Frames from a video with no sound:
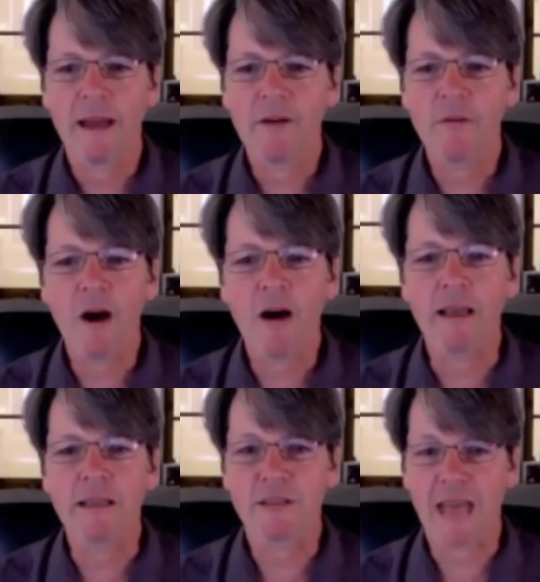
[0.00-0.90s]
Right or
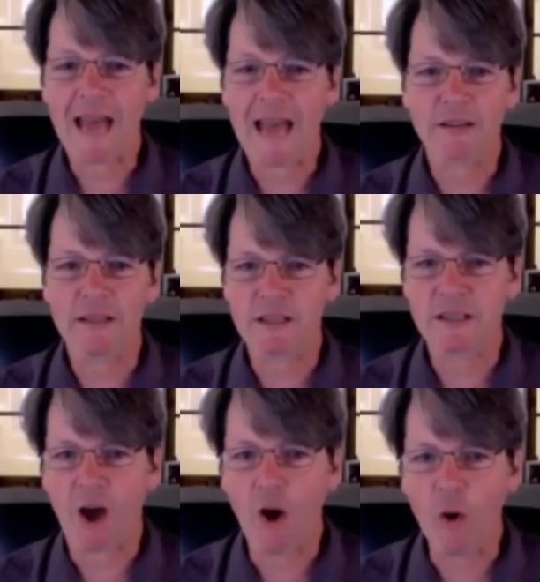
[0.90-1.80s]
wrong is actually
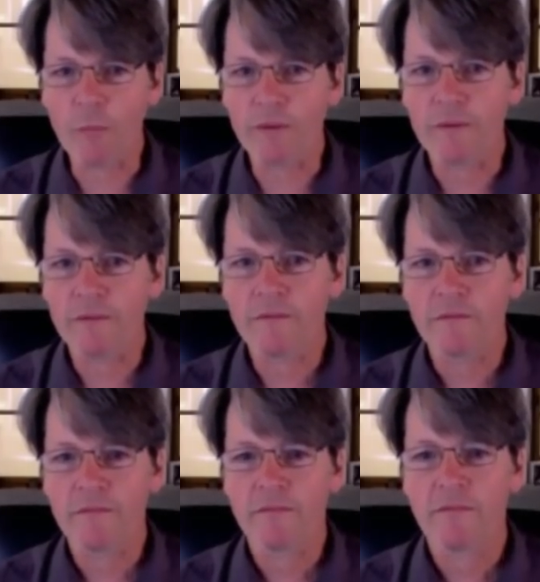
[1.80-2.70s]
just hope
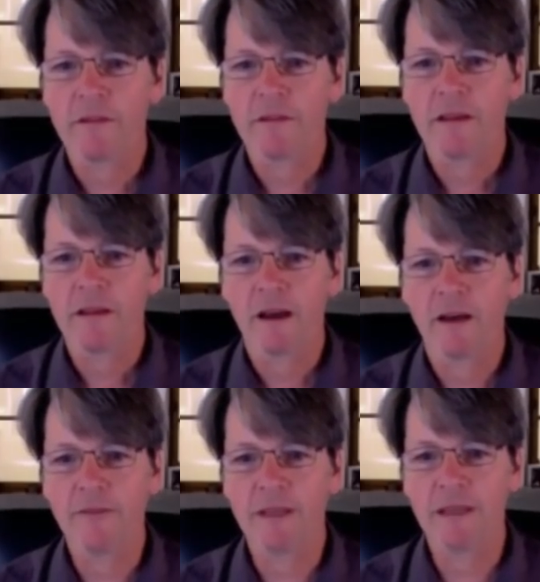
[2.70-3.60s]

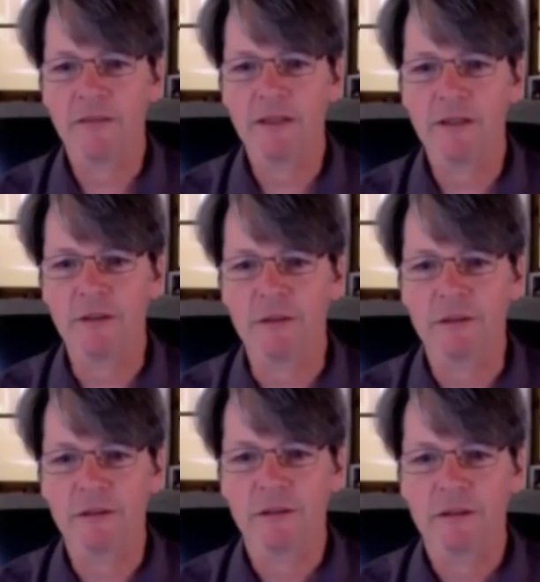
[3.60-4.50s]
of the
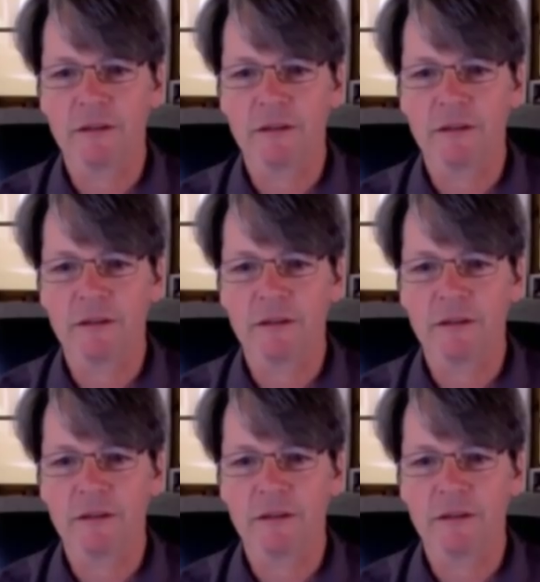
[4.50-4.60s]
individual